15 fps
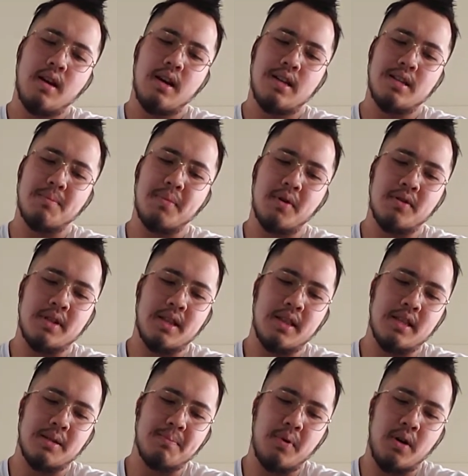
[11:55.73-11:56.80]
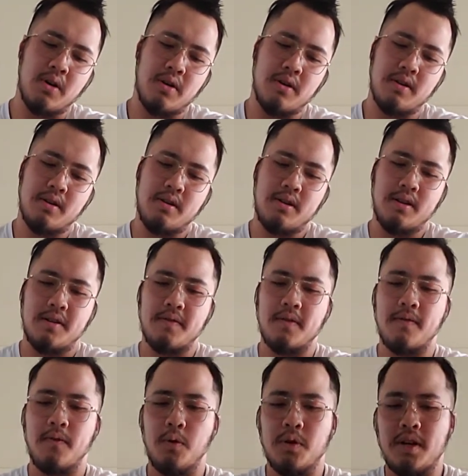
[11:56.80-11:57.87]
I suppose at this part of the
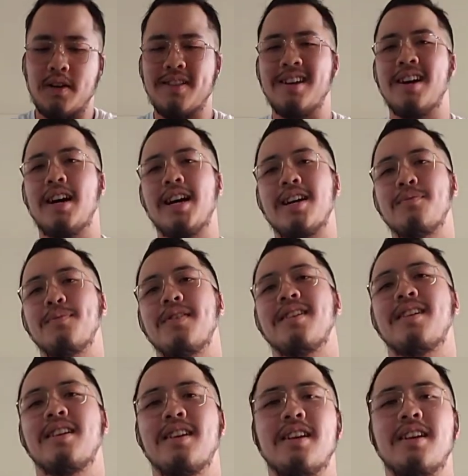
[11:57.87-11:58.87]
folding of the hakama,